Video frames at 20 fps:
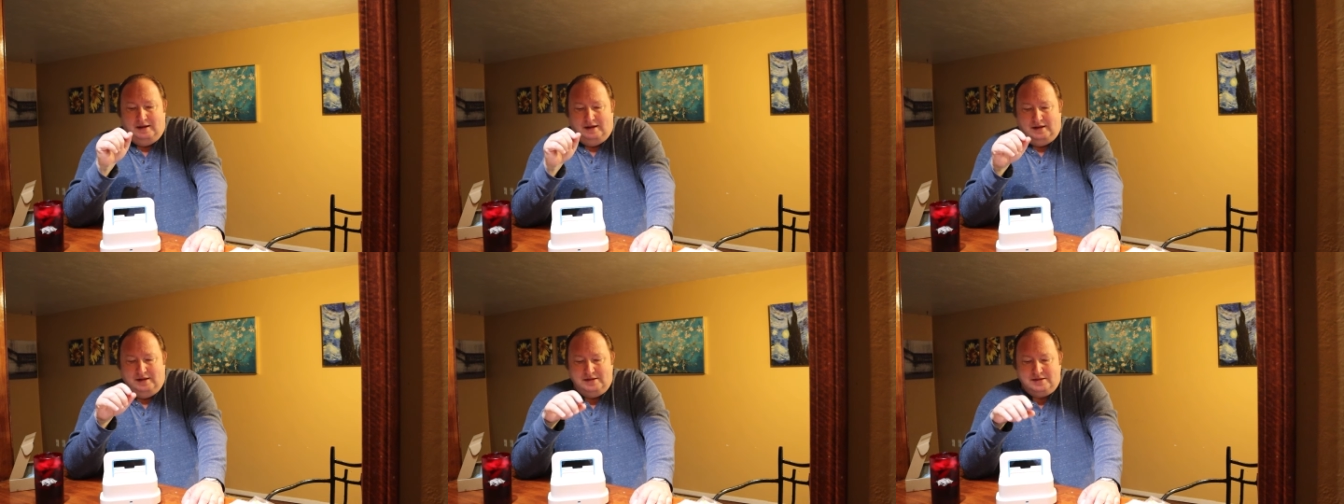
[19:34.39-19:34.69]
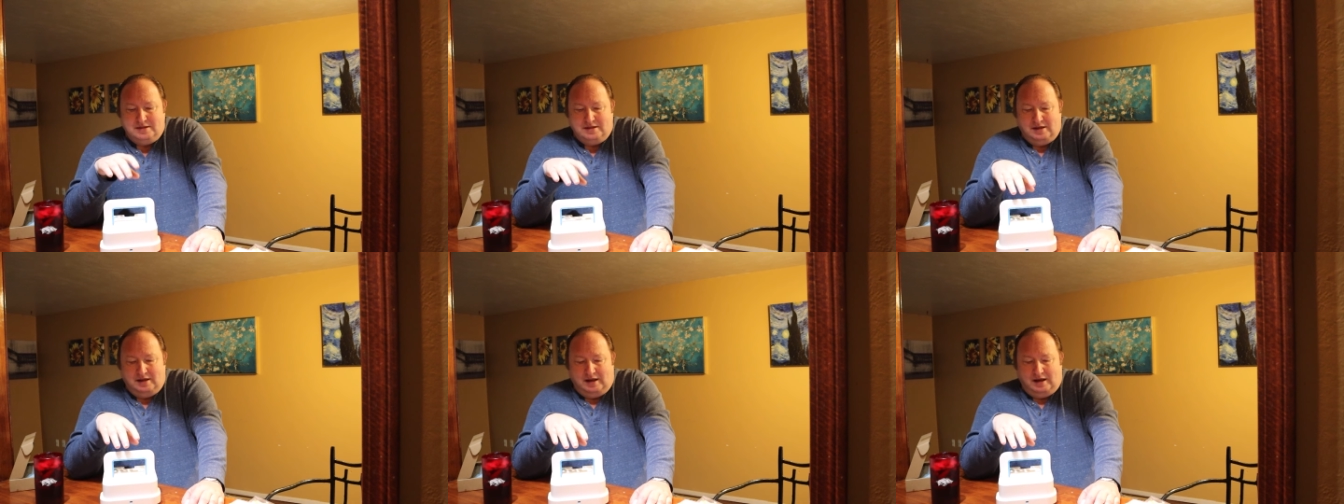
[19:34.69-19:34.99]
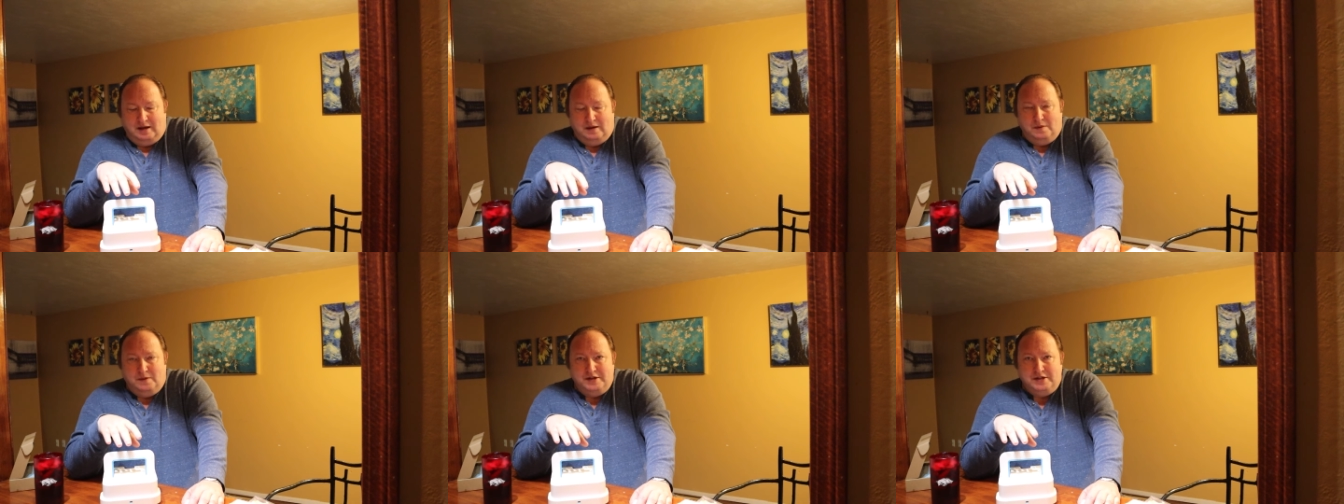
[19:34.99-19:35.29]
is
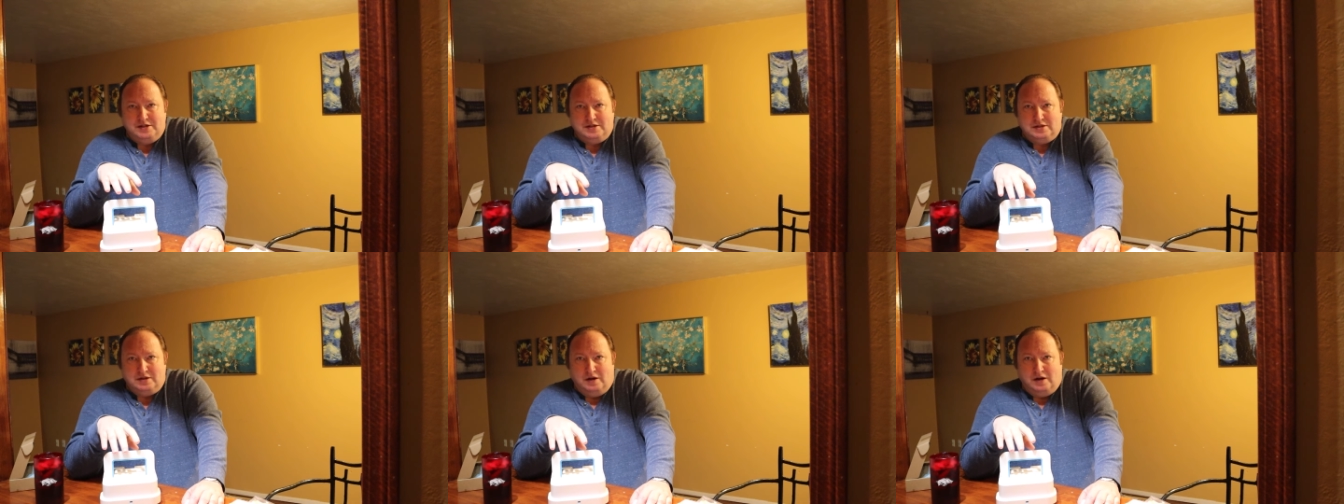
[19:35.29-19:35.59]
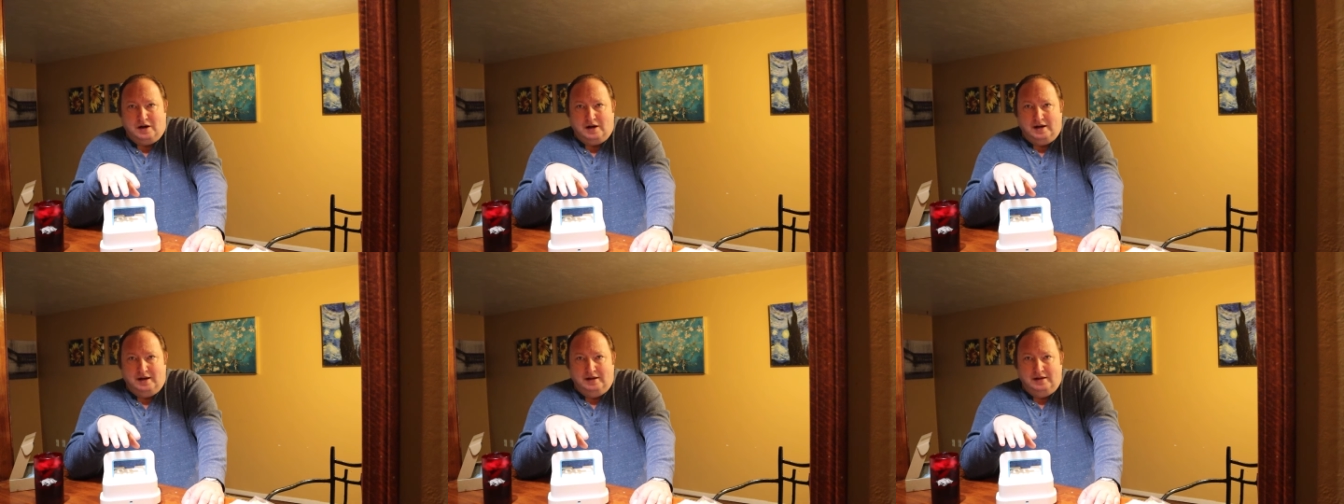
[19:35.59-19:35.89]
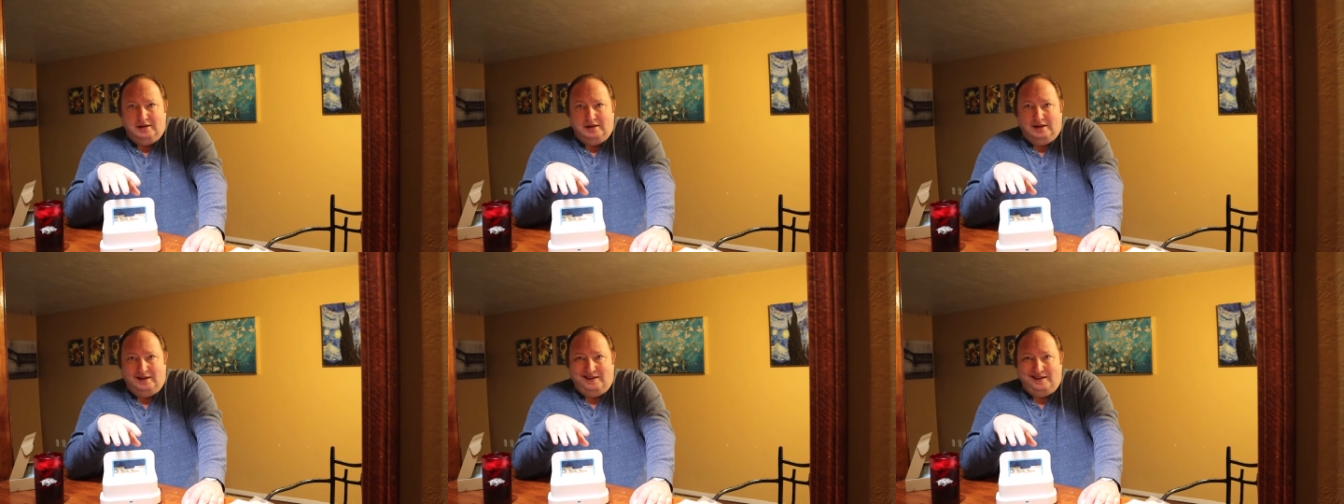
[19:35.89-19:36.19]
I always
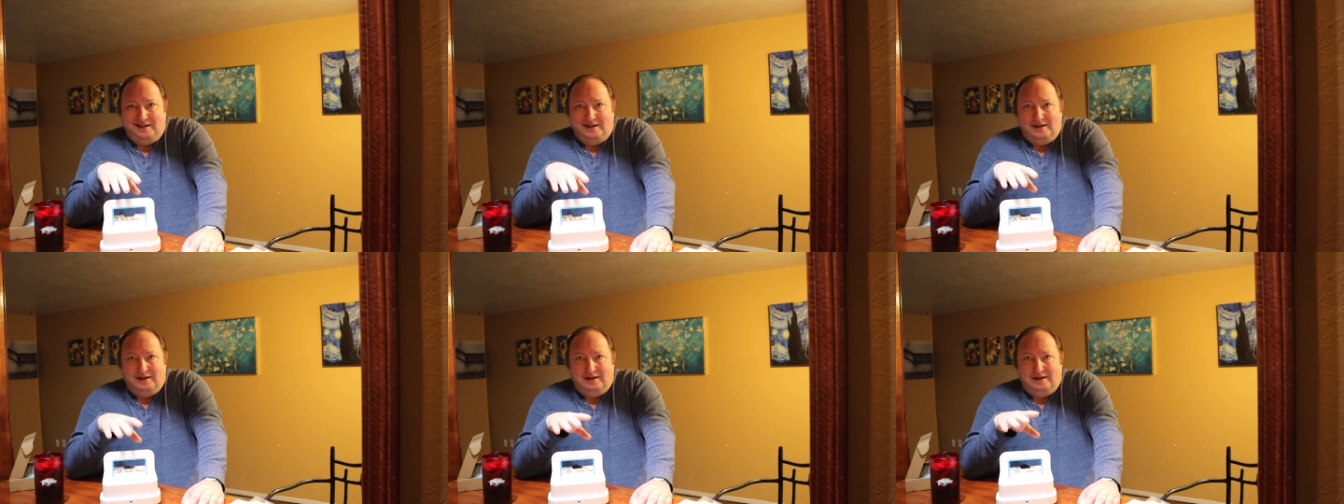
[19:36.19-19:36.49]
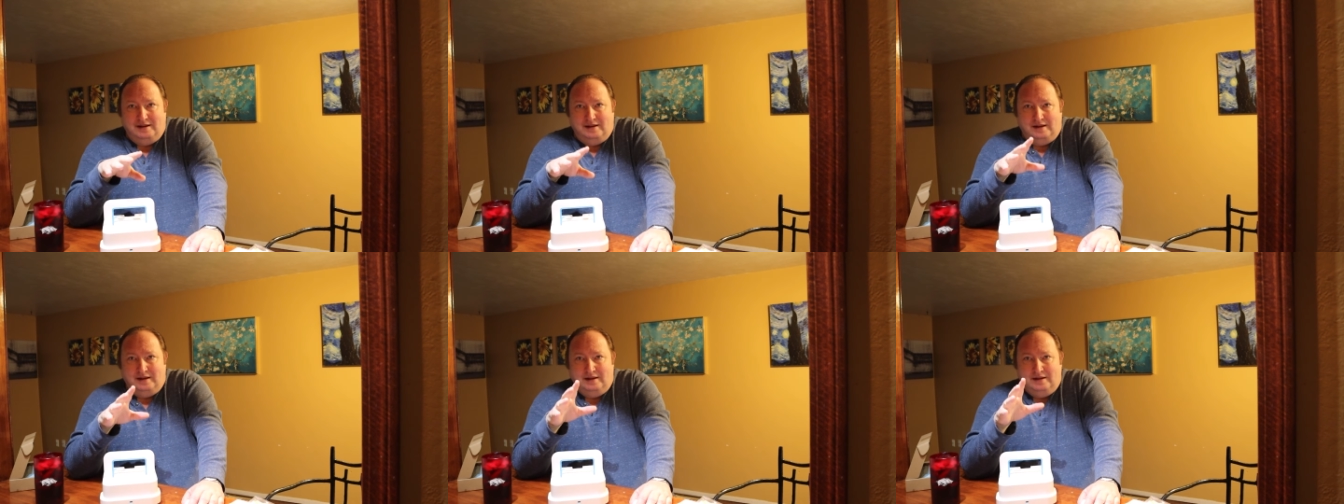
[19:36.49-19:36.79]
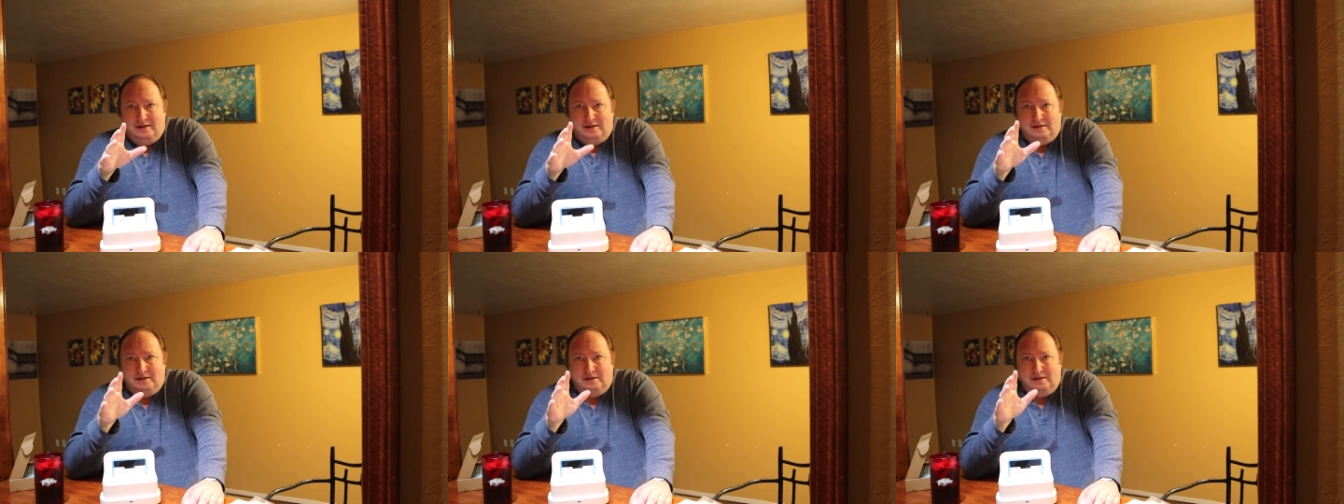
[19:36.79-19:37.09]
started
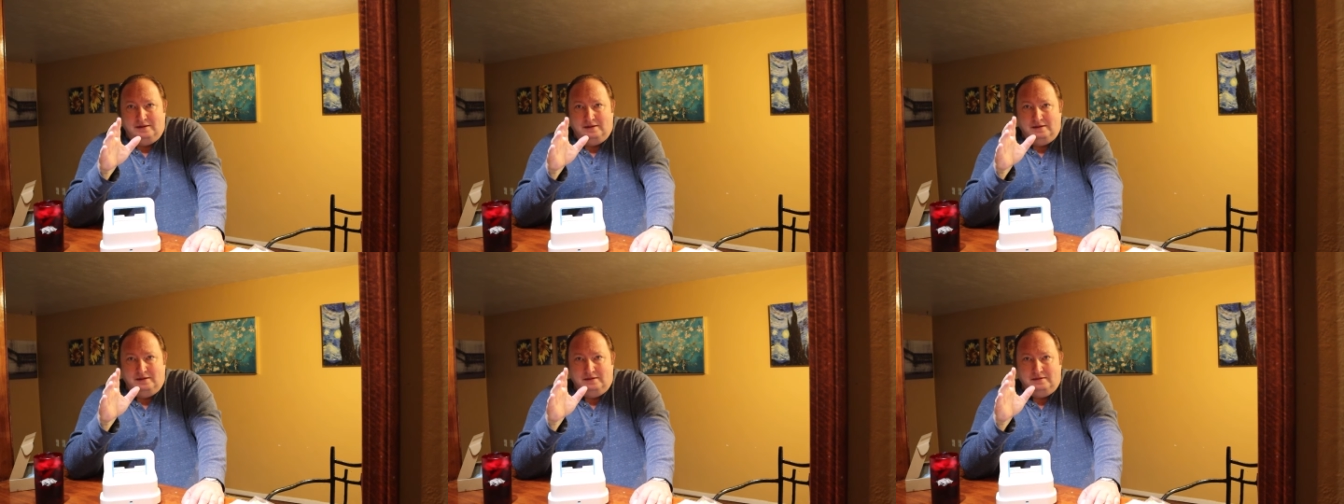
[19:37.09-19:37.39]
in